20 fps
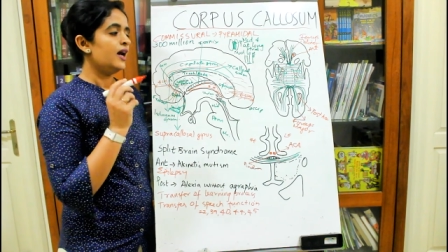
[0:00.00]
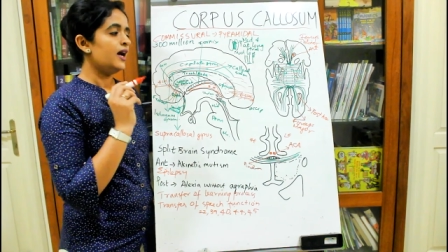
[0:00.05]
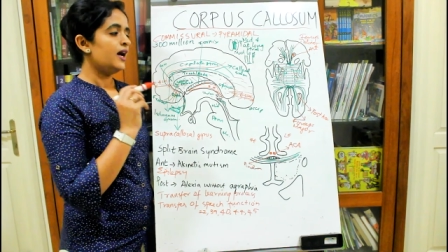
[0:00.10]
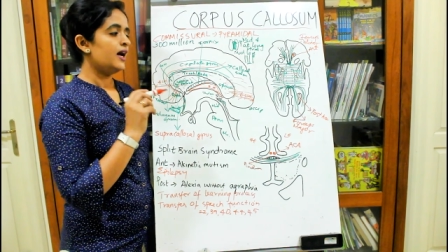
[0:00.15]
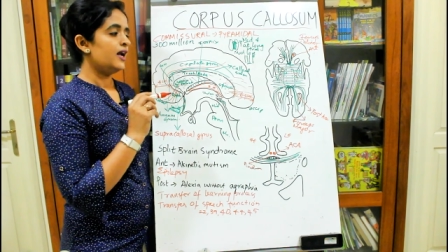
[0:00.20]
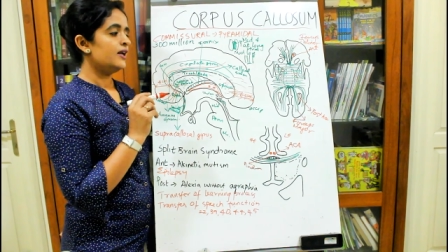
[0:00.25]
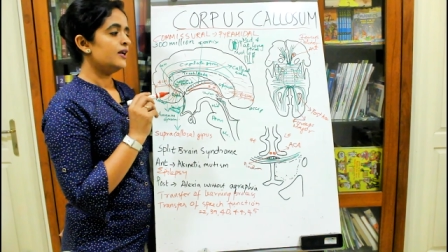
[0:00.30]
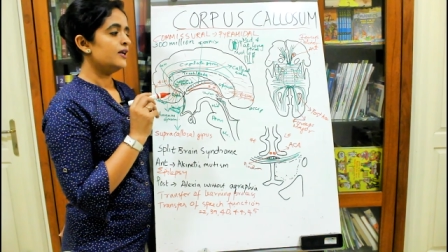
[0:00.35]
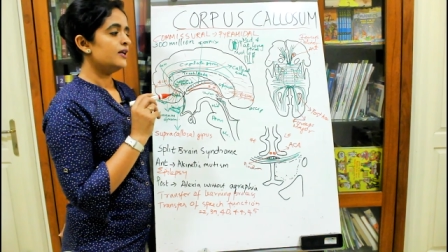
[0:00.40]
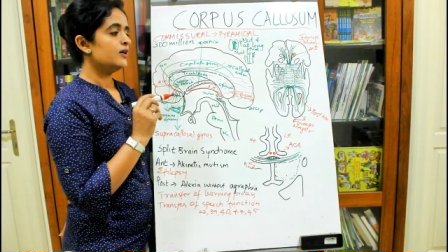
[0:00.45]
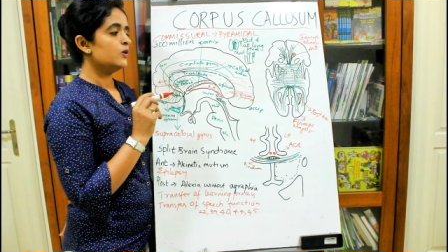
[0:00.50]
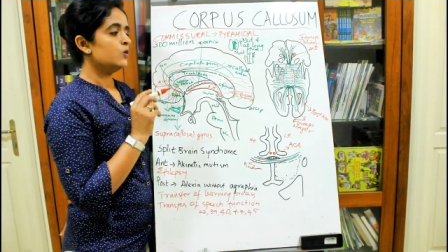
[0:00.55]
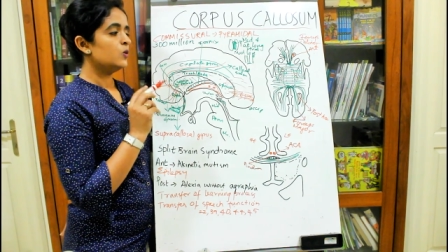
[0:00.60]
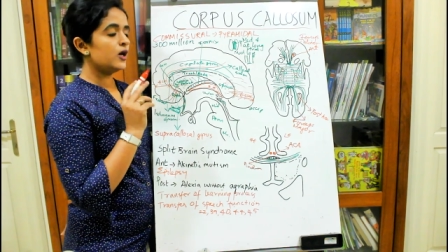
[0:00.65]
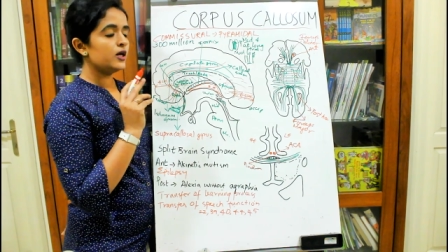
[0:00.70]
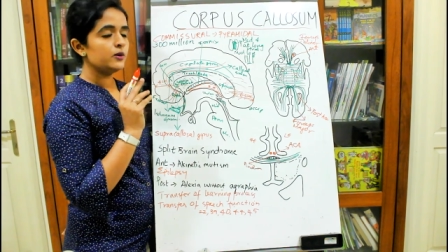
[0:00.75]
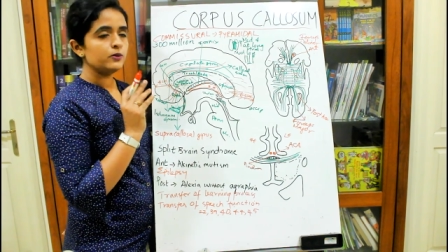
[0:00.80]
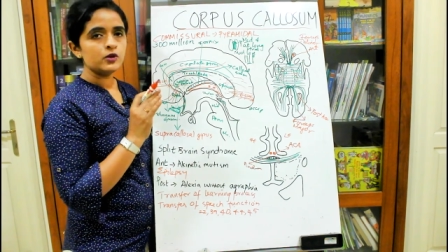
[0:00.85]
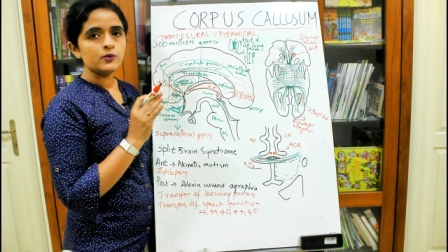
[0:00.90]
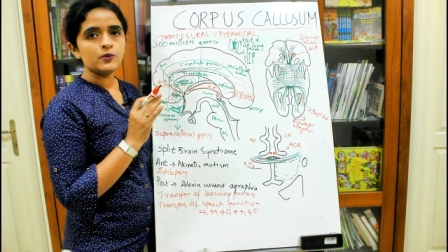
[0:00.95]
And uh,
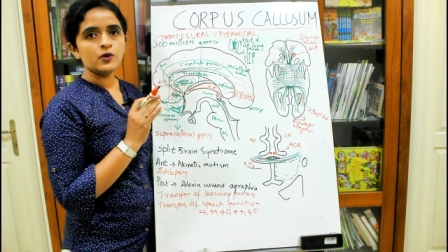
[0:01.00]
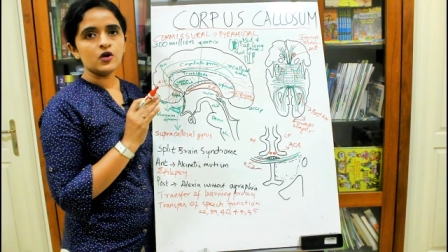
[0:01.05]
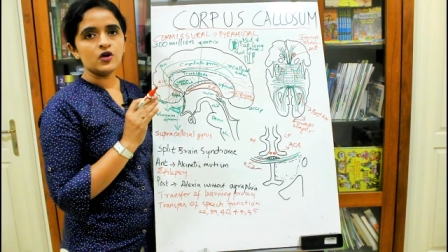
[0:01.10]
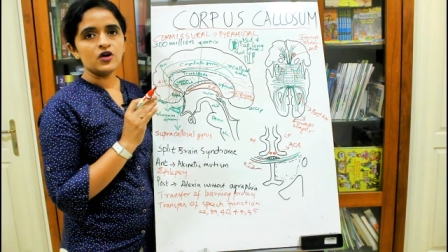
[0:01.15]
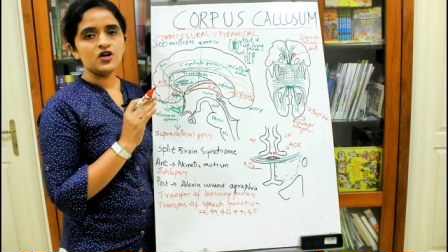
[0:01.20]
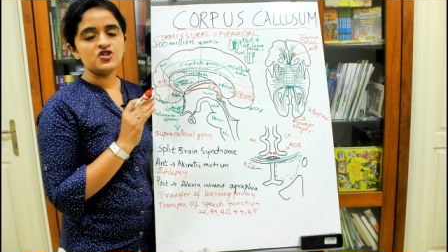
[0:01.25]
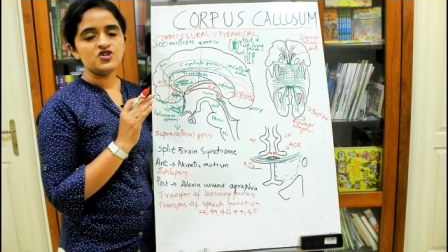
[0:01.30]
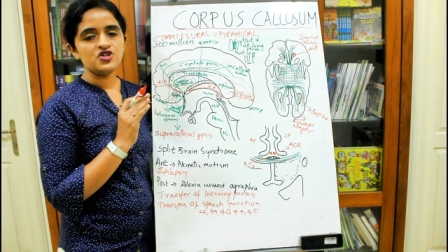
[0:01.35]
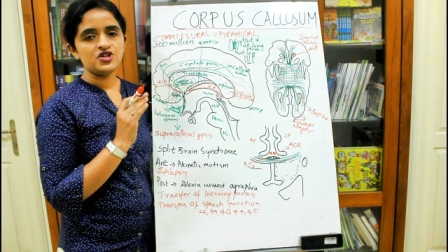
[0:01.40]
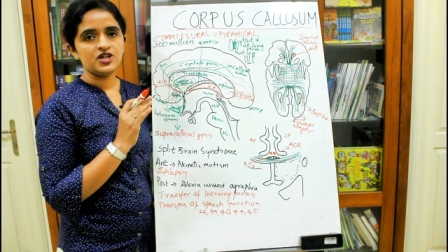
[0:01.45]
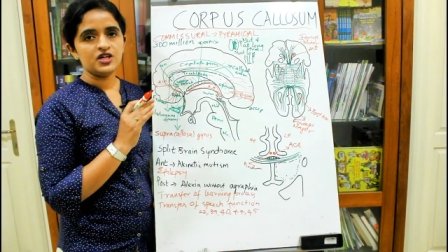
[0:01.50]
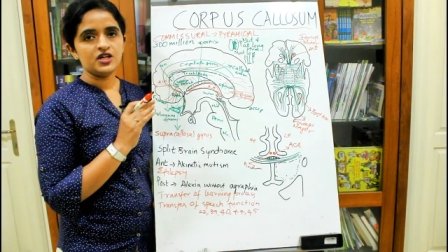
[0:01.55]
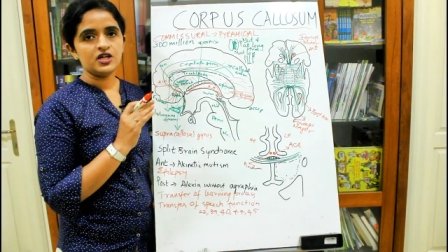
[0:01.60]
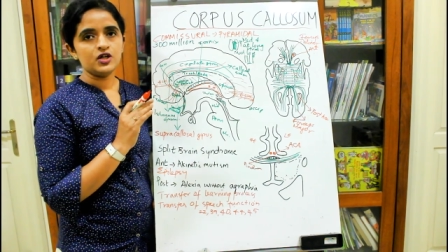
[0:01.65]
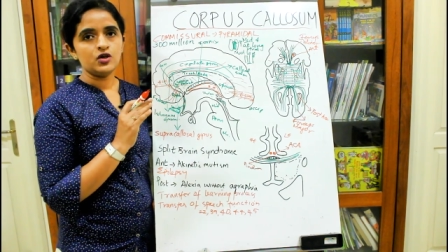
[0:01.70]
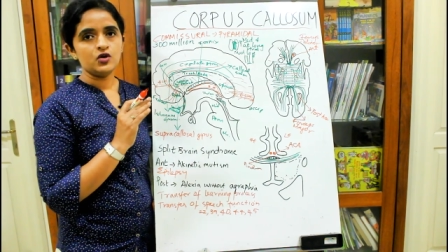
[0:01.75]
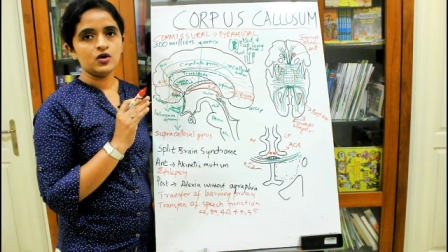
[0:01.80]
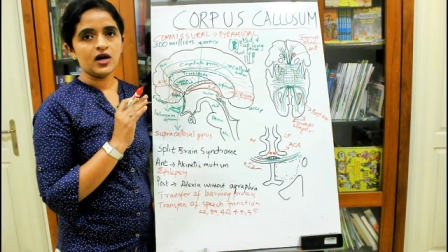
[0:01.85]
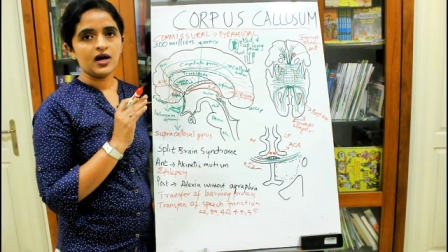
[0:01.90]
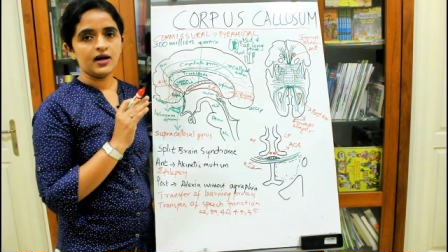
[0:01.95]
one more point
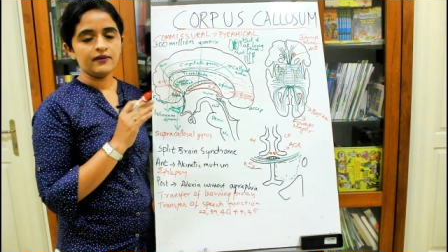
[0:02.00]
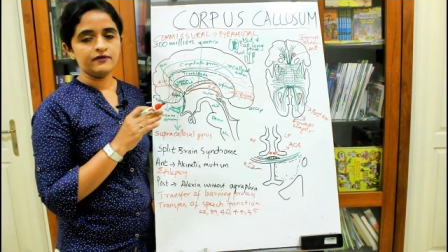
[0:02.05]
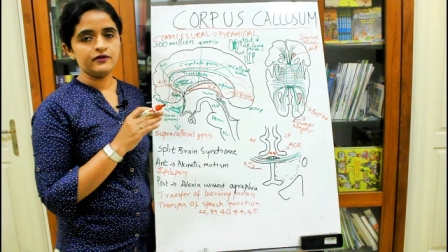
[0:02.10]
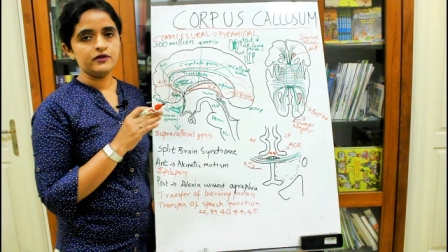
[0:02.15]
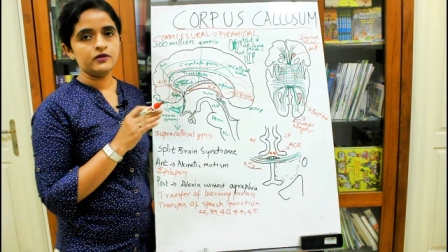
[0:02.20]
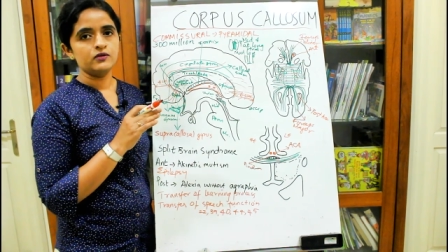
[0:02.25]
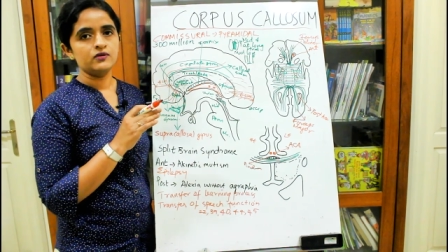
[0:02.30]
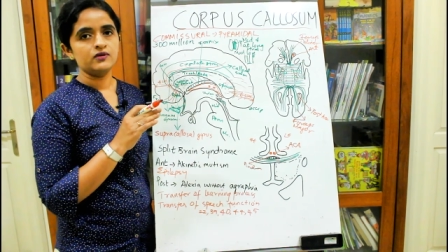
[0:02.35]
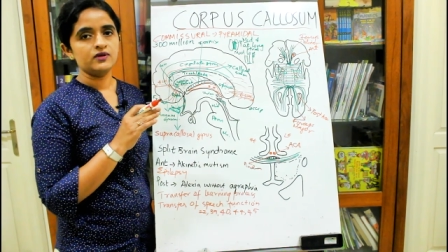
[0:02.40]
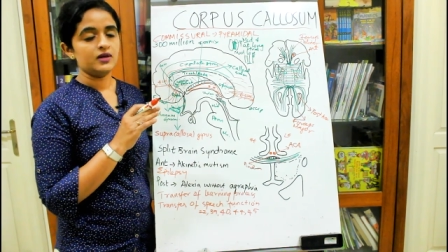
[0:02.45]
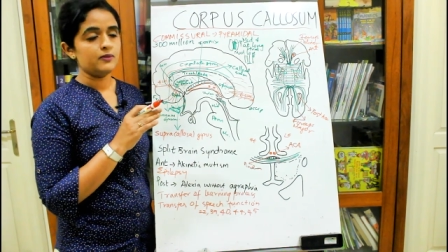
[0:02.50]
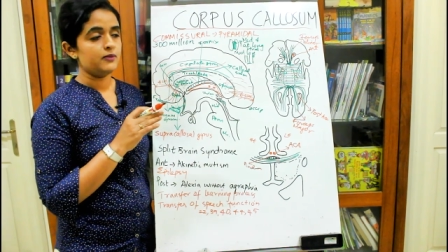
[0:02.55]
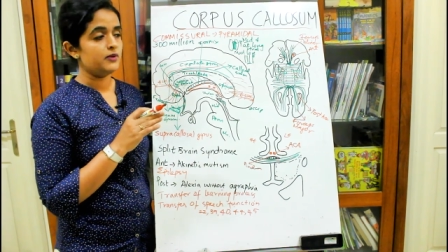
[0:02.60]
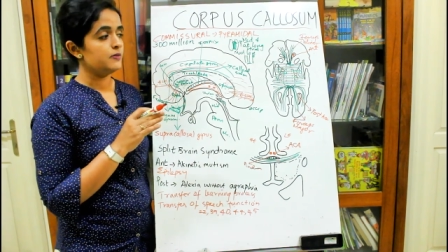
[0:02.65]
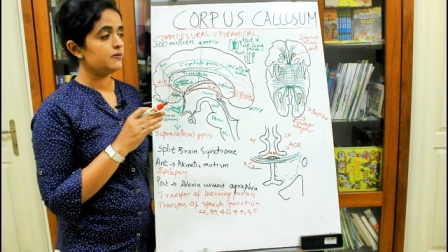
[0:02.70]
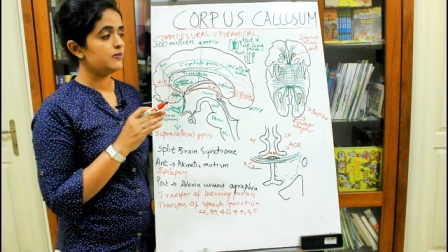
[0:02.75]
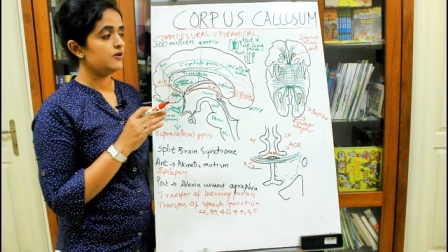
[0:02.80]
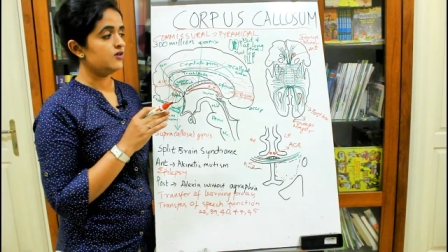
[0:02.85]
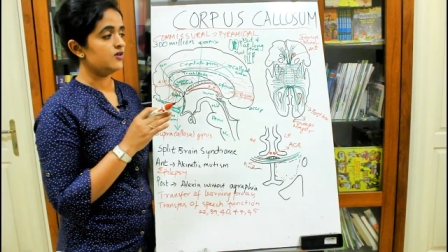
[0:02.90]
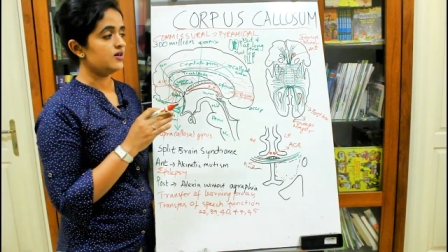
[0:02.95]
here you have to
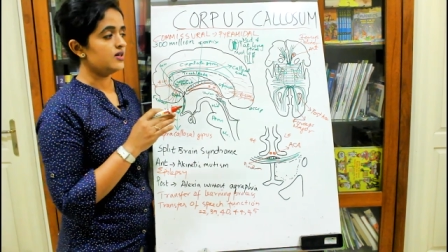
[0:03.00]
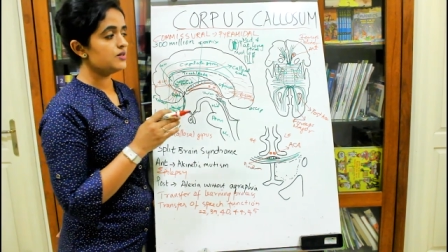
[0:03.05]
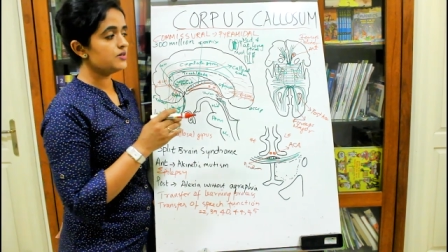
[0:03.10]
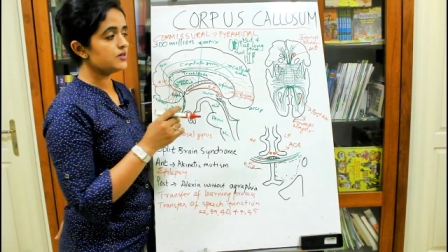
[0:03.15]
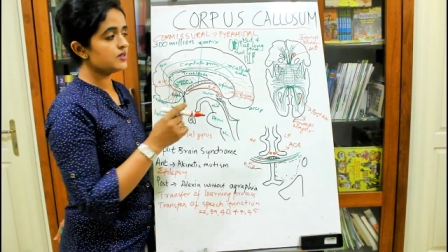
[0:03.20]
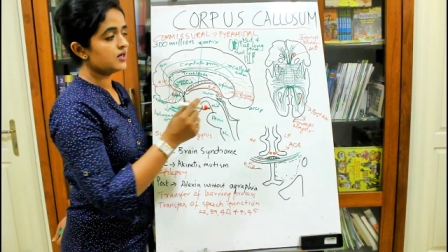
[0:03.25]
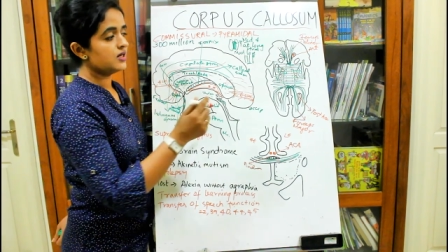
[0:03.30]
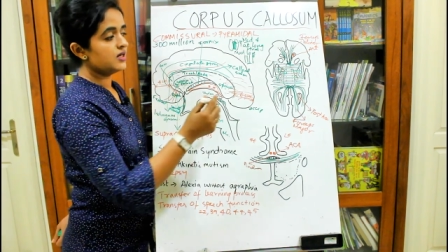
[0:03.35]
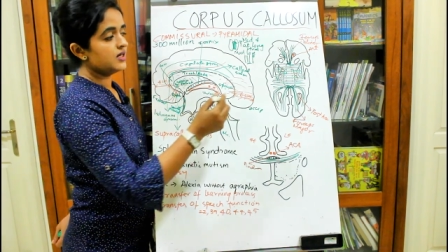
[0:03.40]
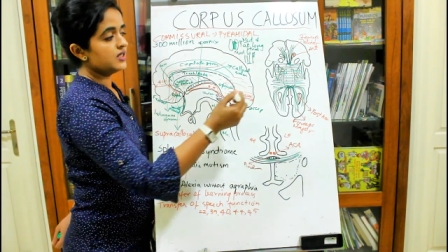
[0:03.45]
remember is